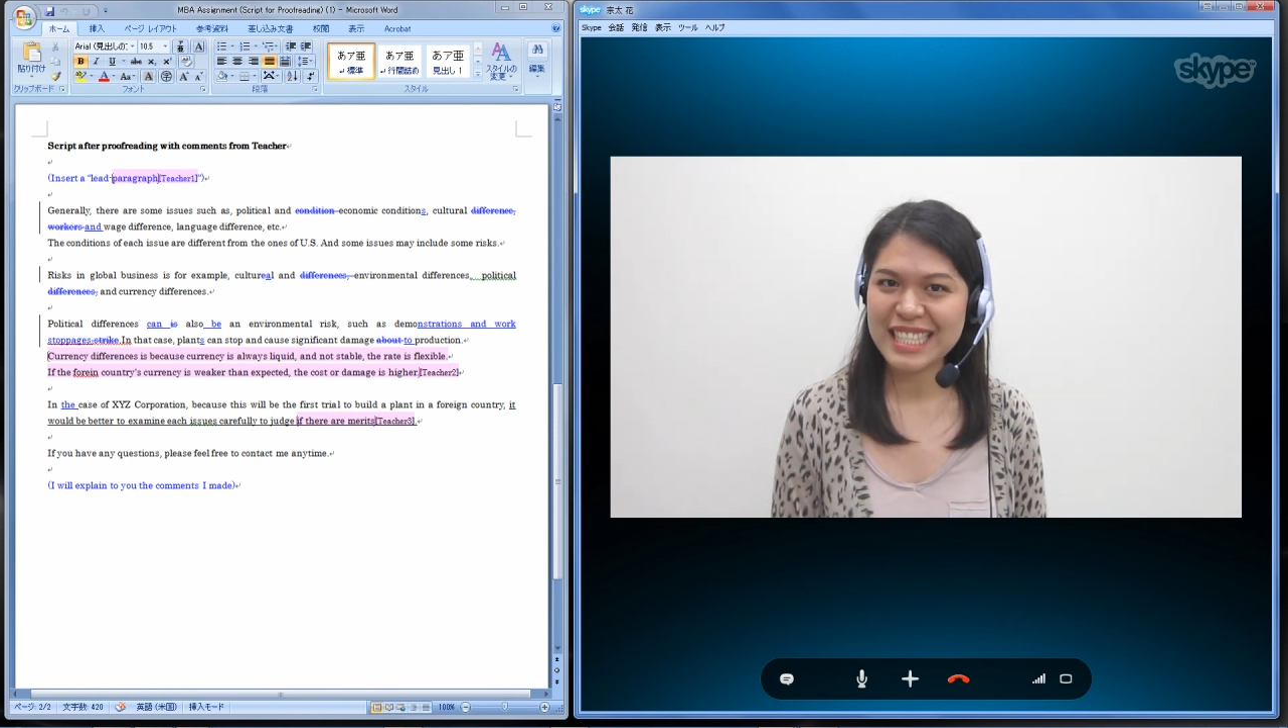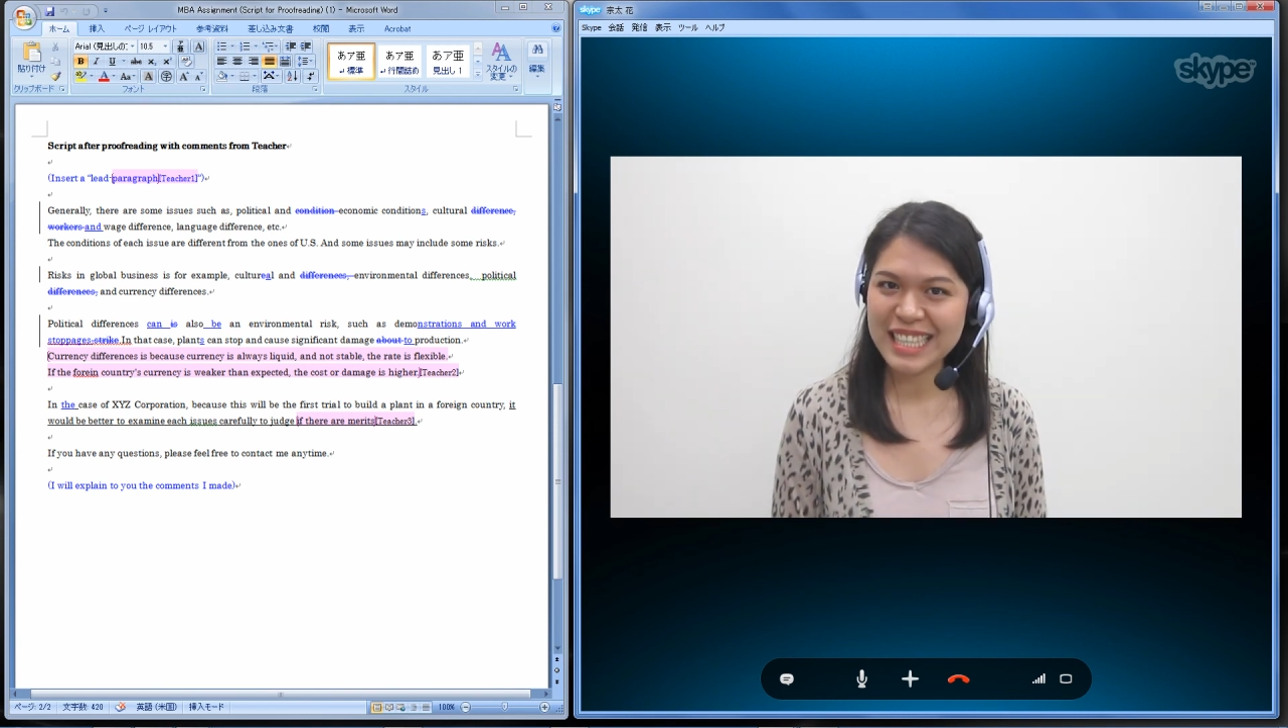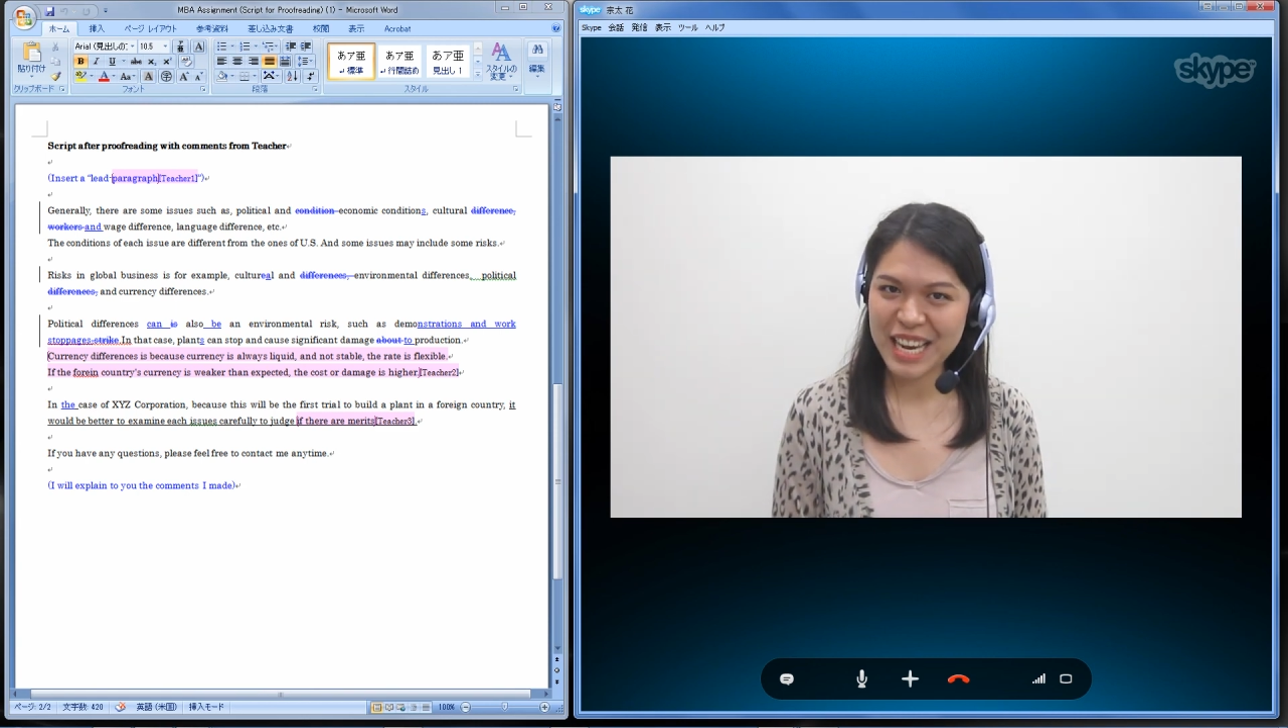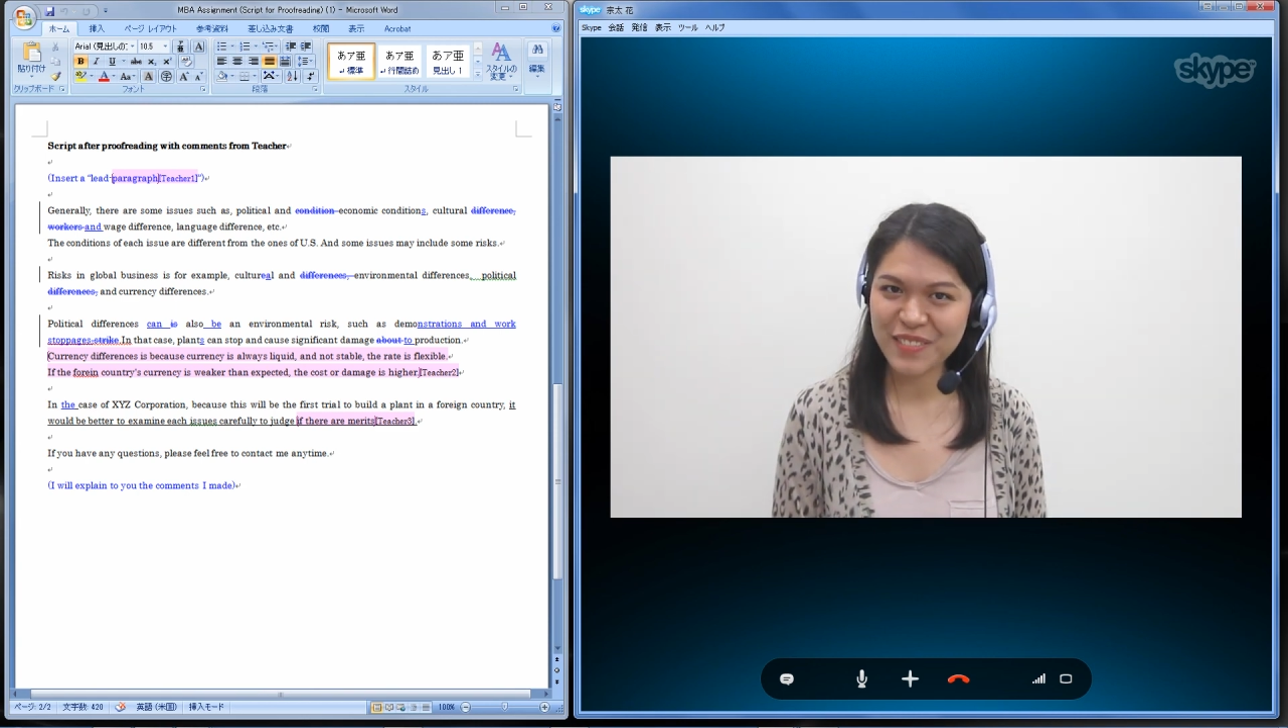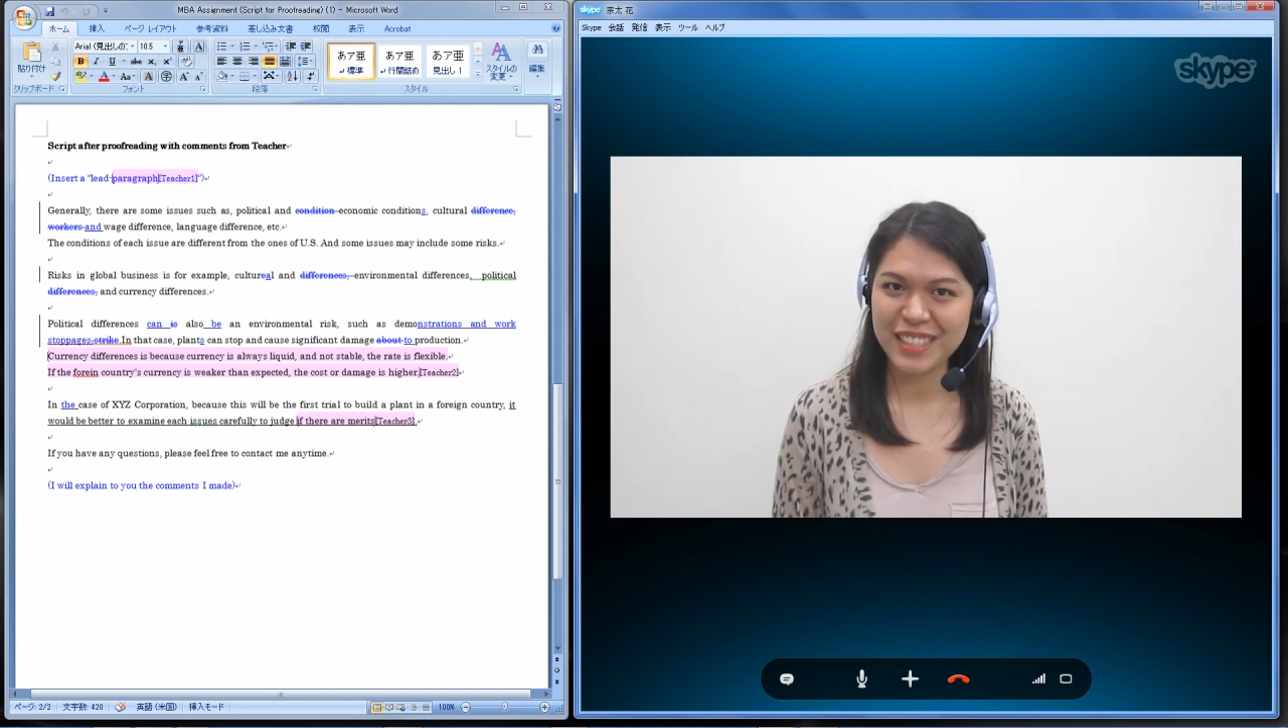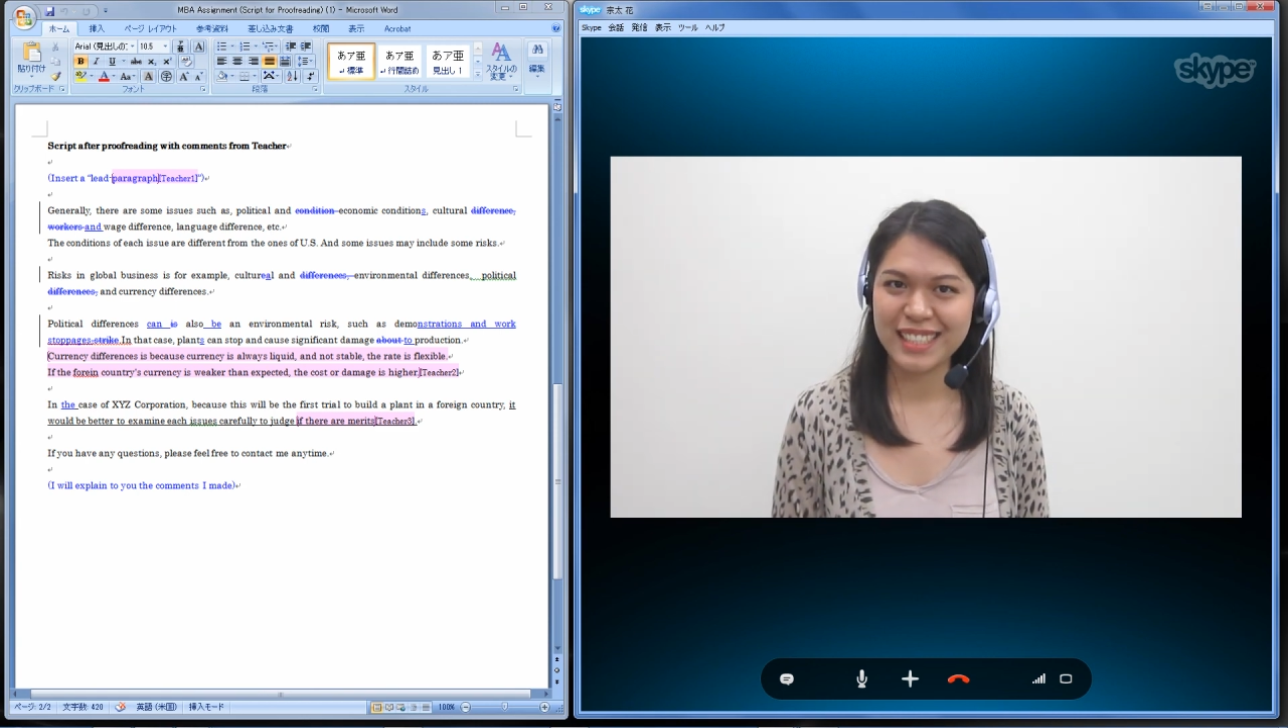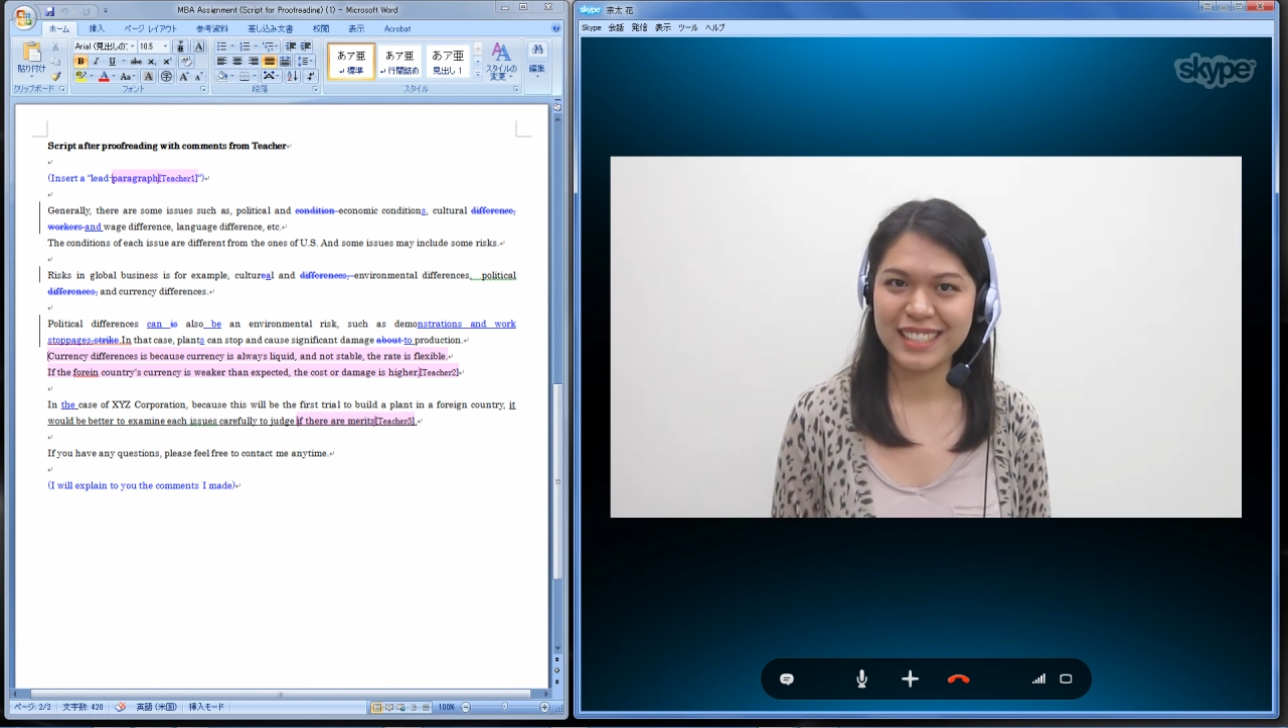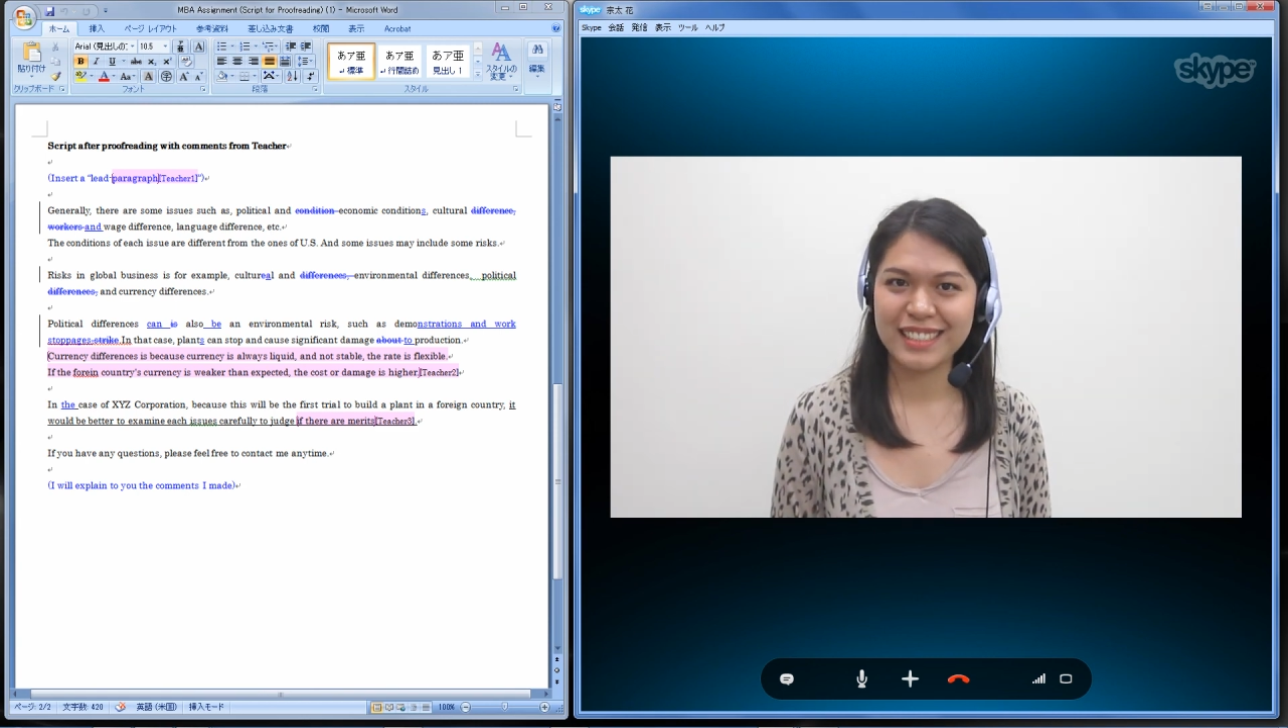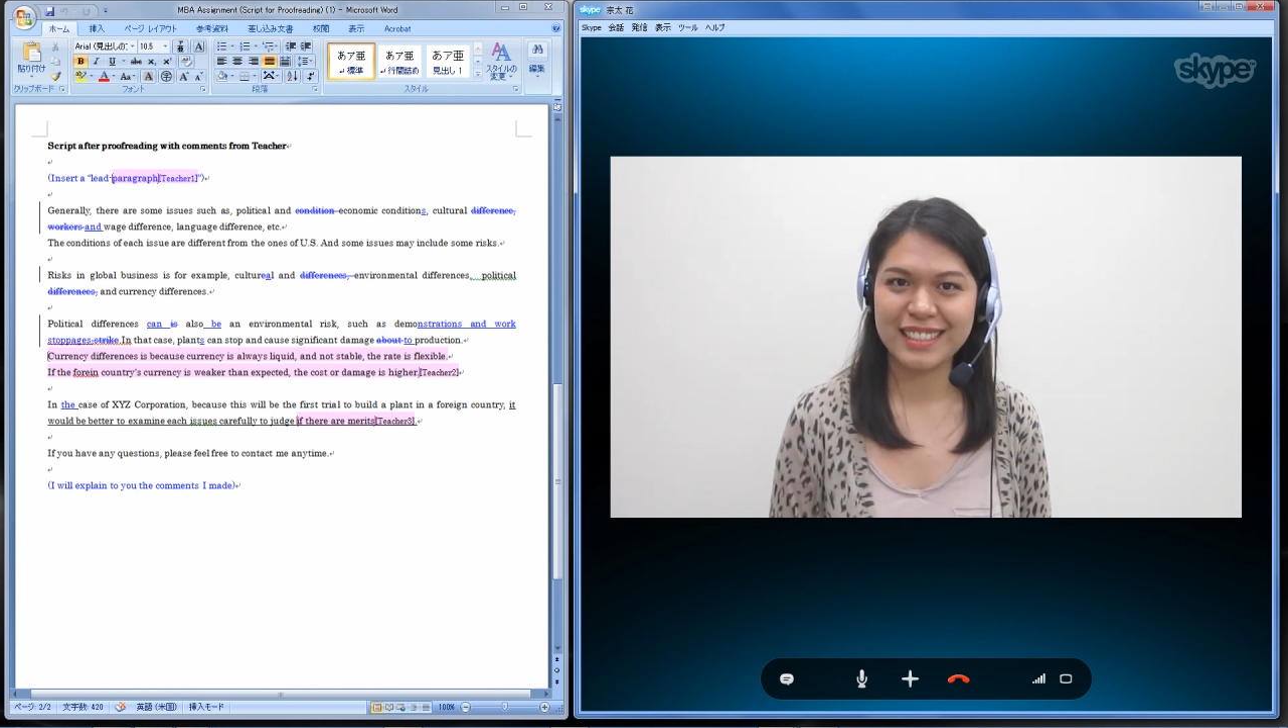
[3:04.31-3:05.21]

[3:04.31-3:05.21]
assignment.